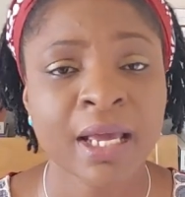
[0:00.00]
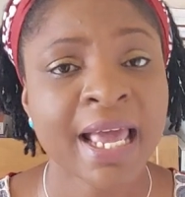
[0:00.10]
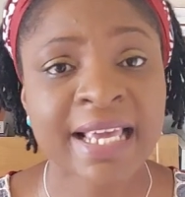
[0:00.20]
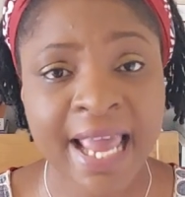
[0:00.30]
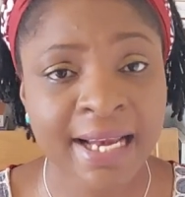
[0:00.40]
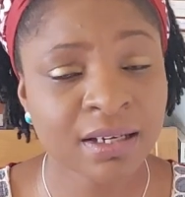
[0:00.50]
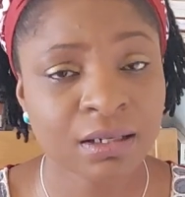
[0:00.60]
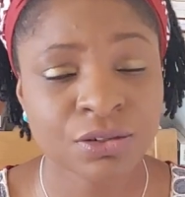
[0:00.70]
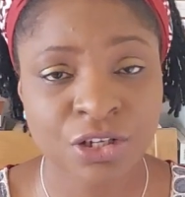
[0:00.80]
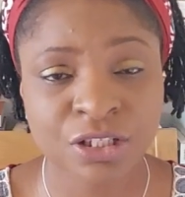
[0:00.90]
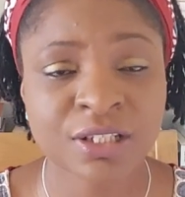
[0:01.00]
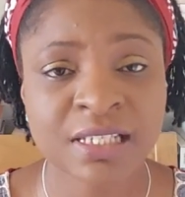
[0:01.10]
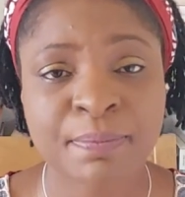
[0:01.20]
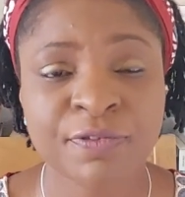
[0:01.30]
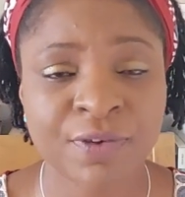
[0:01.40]
Again, just to
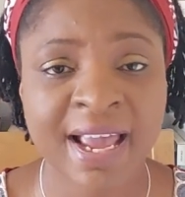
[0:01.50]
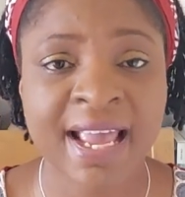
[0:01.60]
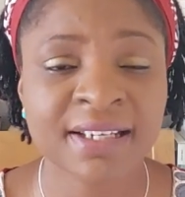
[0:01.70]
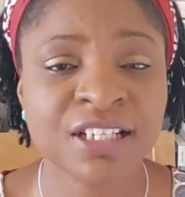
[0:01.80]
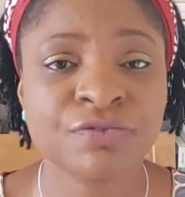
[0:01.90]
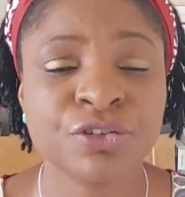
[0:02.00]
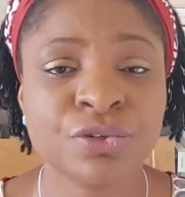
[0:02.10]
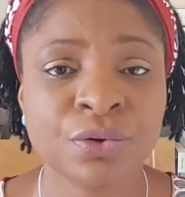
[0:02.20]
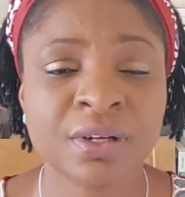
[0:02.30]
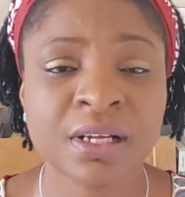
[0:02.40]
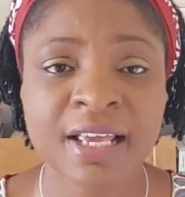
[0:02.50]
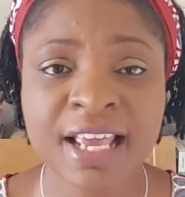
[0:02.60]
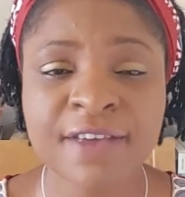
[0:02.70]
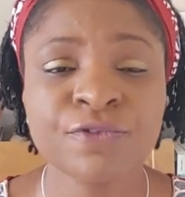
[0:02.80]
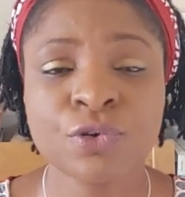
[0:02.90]
say before I end this video,
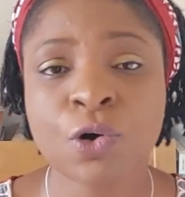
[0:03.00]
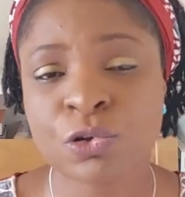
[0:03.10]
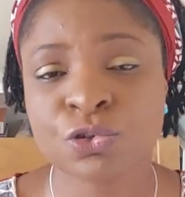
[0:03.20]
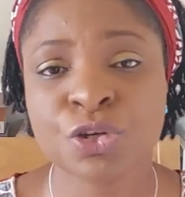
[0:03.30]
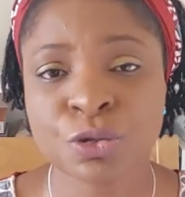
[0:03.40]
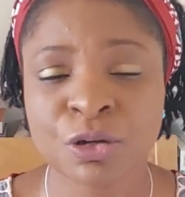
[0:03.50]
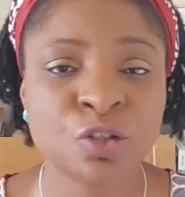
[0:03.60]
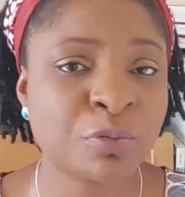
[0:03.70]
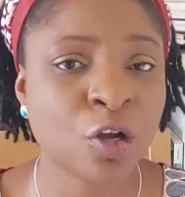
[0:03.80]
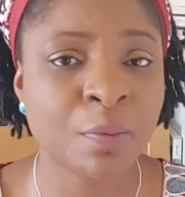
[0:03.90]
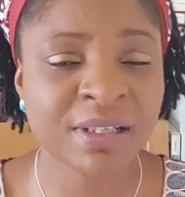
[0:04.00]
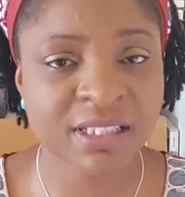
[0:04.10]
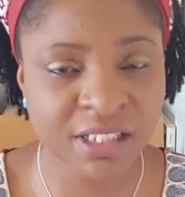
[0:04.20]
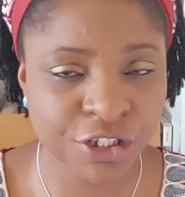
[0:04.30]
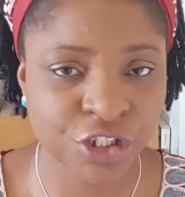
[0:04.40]
if also you want to become a
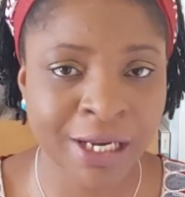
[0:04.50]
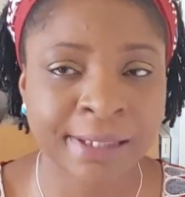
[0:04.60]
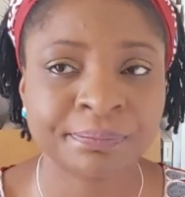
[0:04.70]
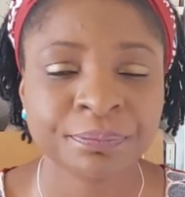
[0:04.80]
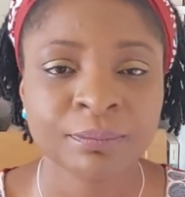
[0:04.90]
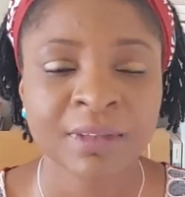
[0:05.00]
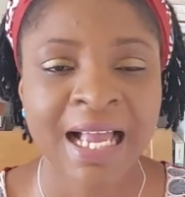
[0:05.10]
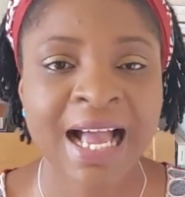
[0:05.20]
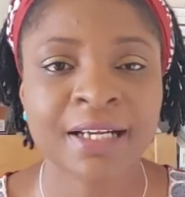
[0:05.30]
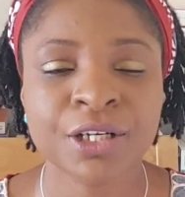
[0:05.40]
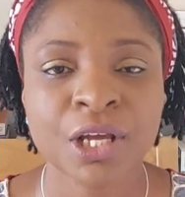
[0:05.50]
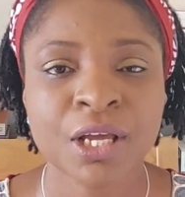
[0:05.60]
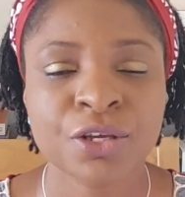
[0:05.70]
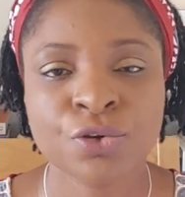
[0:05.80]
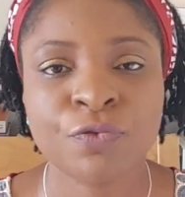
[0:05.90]
teacher and
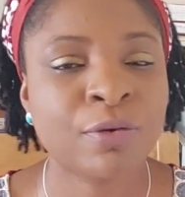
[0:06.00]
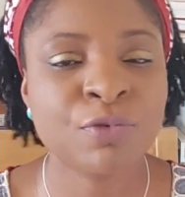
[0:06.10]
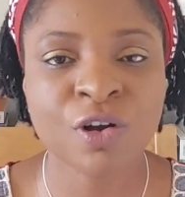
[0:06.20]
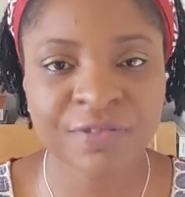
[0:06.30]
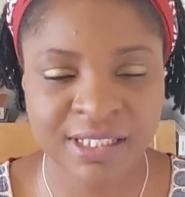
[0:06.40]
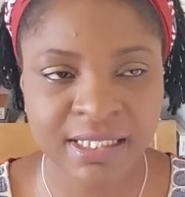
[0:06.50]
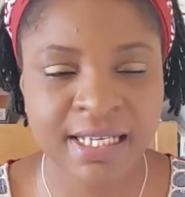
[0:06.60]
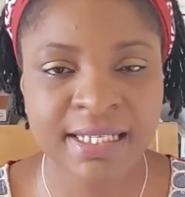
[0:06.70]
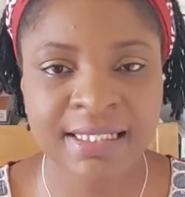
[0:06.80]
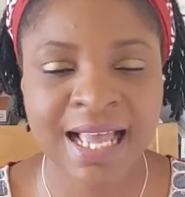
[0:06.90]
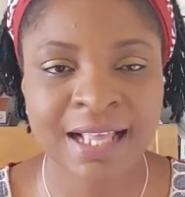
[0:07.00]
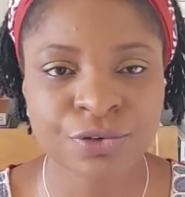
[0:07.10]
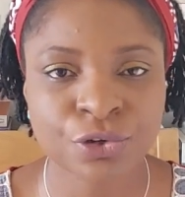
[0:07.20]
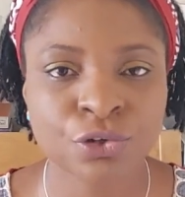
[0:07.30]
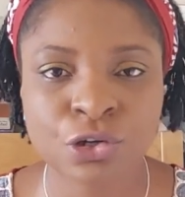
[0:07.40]
you're from overseas and
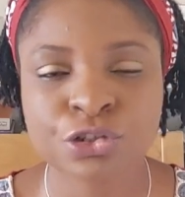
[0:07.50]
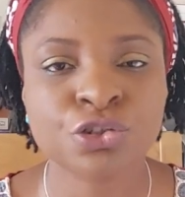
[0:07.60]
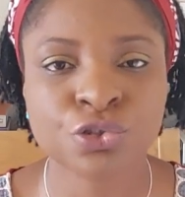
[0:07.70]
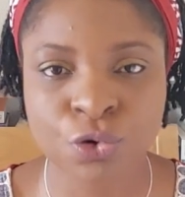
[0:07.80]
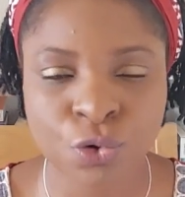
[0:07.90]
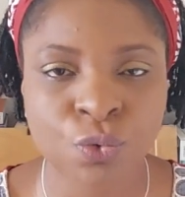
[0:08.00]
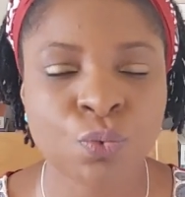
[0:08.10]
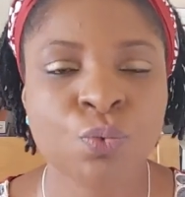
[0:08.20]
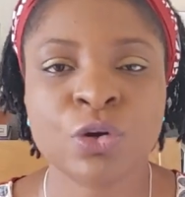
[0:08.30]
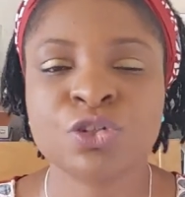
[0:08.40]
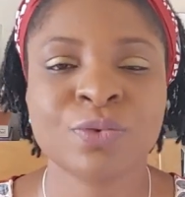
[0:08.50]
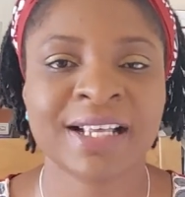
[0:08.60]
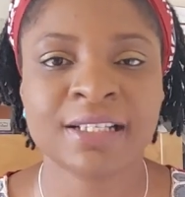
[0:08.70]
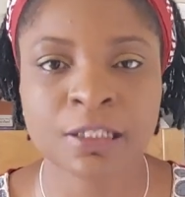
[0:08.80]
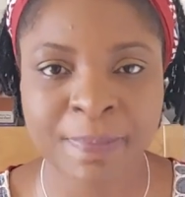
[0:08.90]
you're not sure what to
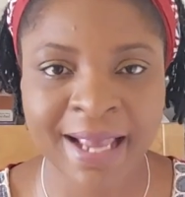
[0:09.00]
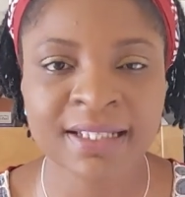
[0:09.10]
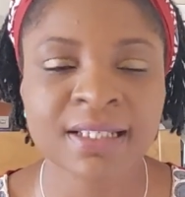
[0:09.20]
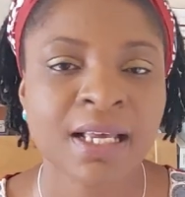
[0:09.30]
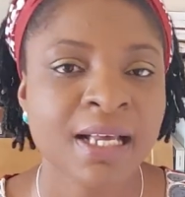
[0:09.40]
expect,